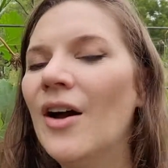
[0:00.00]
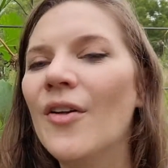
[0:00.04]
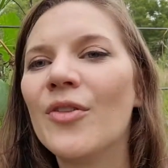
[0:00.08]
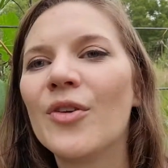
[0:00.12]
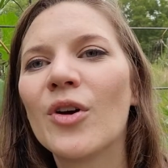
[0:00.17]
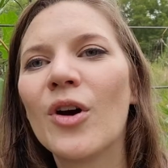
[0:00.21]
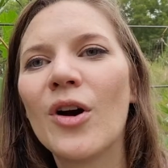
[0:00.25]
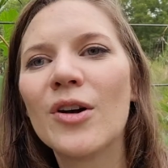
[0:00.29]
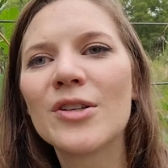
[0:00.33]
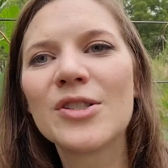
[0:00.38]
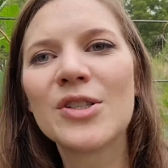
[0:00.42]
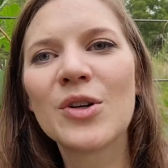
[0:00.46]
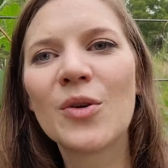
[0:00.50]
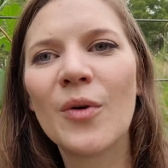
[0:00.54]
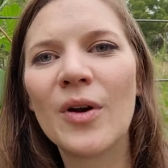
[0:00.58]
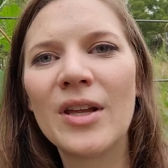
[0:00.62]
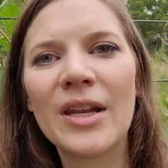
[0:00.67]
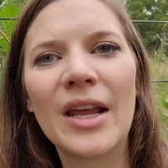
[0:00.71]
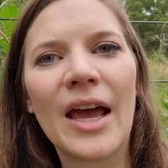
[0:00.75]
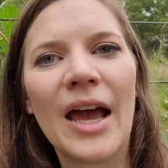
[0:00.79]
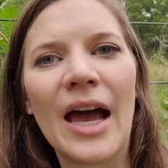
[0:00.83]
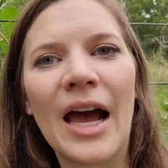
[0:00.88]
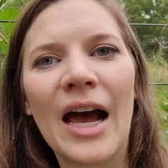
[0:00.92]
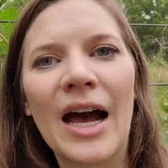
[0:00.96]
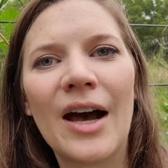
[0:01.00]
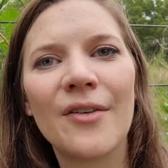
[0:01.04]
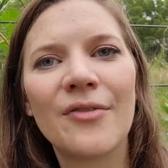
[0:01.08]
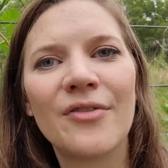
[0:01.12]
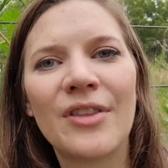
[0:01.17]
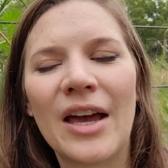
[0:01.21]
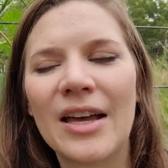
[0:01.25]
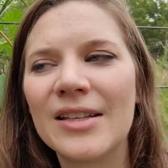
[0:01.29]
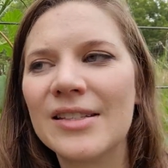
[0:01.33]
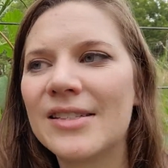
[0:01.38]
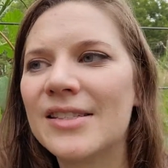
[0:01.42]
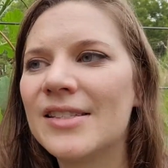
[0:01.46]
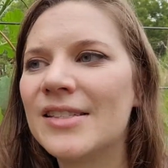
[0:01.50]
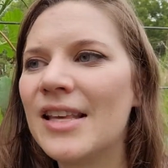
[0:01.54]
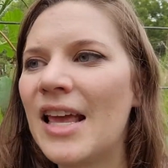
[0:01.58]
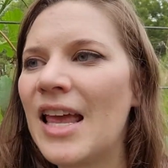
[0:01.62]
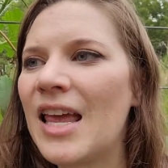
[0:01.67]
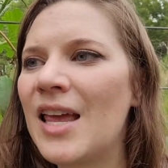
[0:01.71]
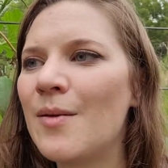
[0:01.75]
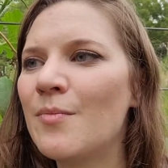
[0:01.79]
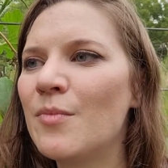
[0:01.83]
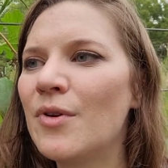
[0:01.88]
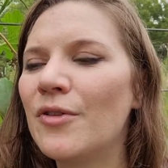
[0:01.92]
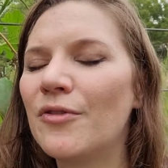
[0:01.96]
They're also going to have that
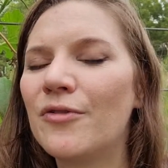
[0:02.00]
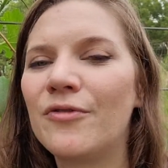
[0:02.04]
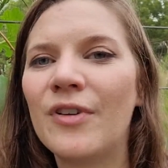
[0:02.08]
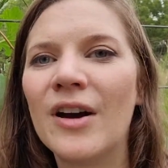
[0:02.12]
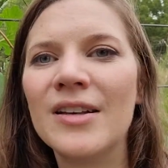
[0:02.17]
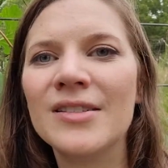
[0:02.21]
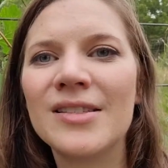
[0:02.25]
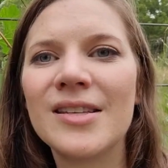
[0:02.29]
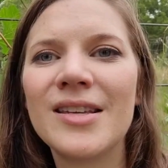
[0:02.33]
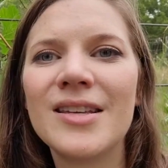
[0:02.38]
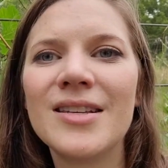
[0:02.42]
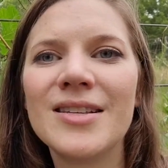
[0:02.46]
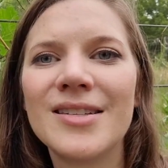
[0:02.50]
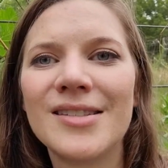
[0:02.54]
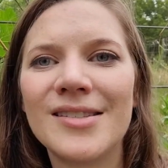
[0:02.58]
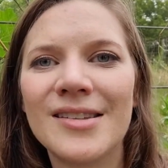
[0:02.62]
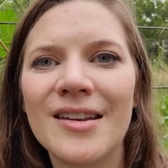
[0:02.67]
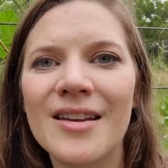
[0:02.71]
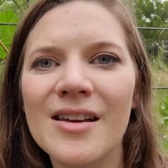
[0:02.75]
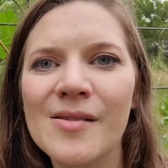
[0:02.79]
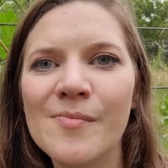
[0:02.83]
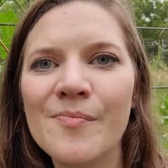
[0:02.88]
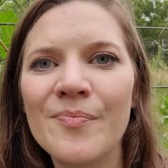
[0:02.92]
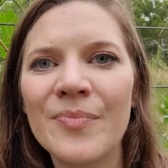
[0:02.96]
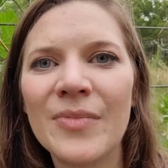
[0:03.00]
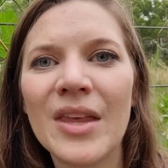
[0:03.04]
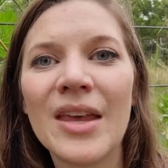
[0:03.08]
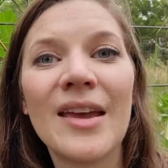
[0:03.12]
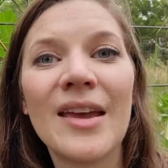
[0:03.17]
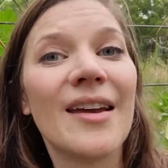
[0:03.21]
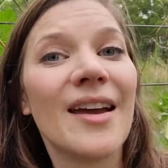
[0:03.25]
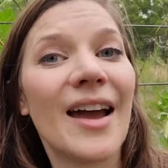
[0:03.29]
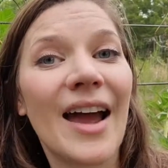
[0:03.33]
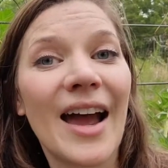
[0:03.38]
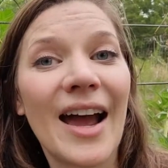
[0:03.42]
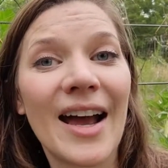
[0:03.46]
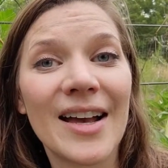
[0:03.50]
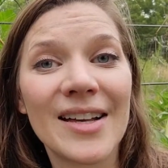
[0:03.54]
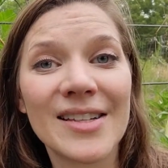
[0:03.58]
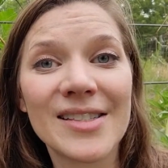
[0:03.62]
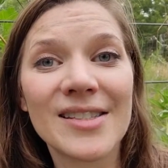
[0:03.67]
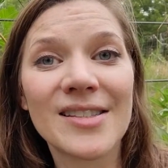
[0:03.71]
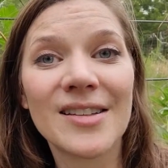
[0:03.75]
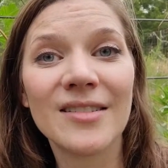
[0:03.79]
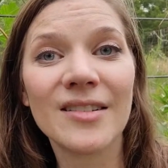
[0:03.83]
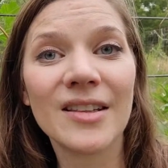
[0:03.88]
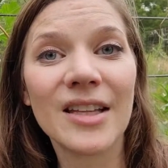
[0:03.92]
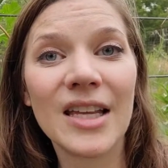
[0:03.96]
same fuzzy stem as
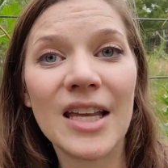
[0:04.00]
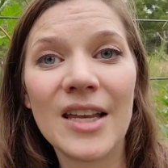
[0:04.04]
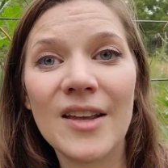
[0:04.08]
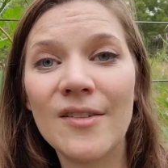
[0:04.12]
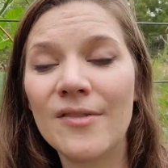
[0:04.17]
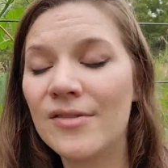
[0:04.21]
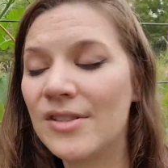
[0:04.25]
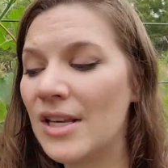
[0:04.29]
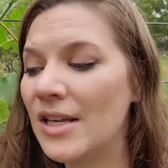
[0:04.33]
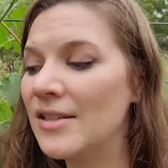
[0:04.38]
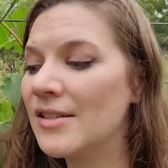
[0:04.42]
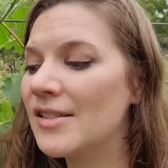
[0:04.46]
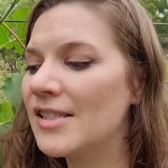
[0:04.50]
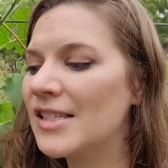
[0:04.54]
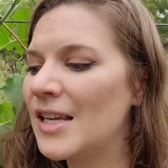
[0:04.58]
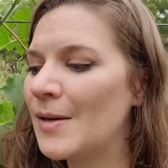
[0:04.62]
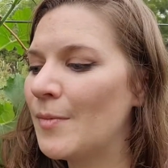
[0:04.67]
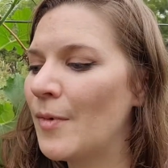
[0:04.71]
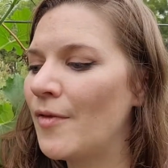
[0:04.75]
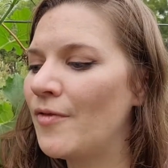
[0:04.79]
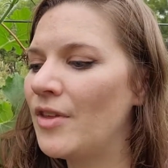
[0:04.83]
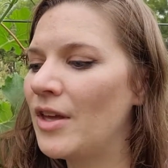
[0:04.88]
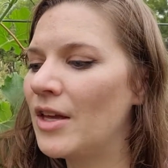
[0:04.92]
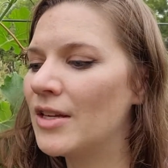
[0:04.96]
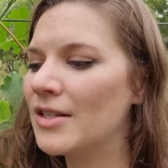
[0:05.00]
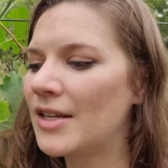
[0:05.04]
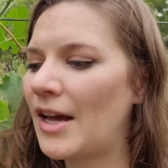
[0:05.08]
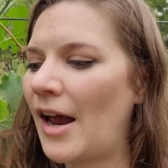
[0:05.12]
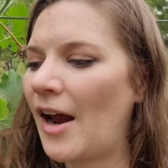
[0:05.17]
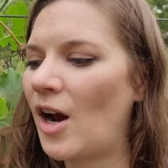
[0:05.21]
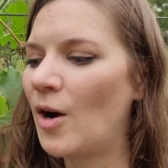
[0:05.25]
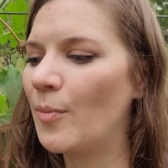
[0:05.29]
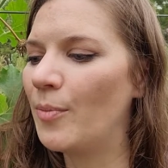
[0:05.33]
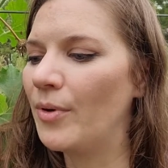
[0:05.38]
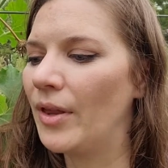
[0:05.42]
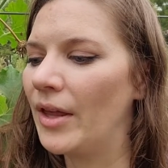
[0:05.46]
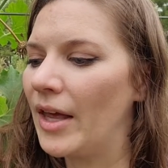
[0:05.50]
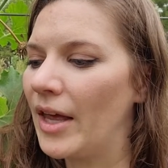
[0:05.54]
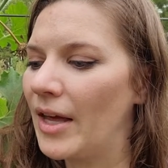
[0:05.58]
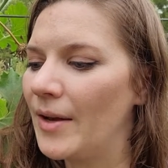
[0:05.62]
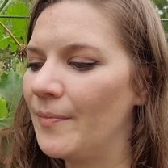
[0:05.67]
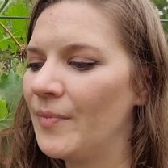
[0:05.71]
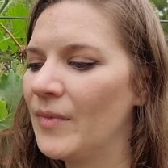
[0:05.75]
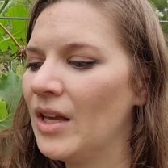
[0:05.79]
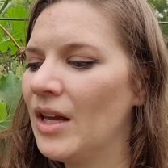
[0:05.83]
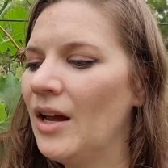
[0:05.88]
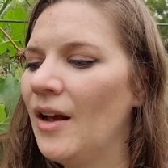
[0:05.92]
the leaves and stem of the entire plant.